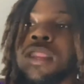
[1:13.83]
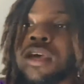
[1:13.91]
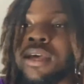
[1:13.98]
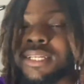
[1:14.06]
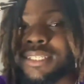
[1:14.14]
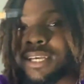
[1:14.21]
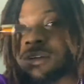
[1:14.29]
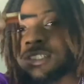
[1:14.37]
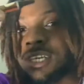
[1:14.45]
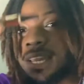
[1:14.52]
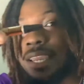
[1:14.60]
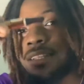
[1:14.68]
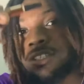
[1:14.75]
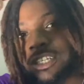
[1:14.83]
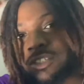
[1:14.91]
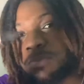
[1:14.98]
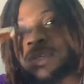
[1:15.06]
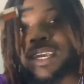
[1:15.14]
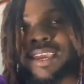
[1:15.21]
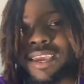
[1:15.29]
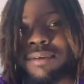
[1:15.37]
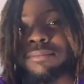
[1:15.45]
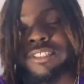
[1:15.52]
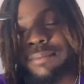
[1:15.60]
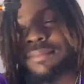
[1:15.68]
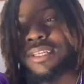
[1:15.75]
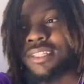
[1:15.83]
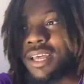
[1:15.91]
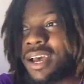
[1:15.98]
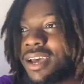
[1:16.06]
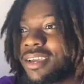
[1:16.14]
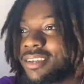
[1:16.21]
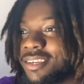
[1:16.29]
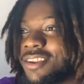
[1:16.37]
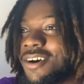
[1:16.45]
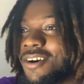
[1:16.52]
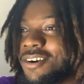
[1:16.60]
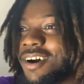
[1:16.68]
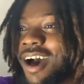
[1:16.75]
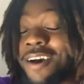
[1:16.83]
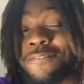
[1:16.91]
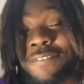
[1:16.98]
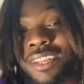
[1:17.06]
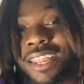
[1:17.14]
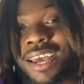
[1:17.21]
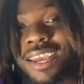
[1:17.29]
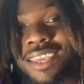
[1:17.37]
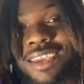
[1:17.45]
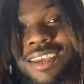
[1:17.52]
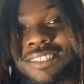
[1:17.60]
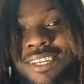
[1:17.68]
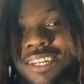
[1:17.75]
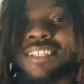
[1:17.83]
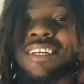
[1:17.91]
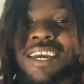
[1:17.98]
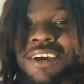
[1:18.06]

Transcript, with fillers: Delta 8 just became something that, you know, I feel like is going to take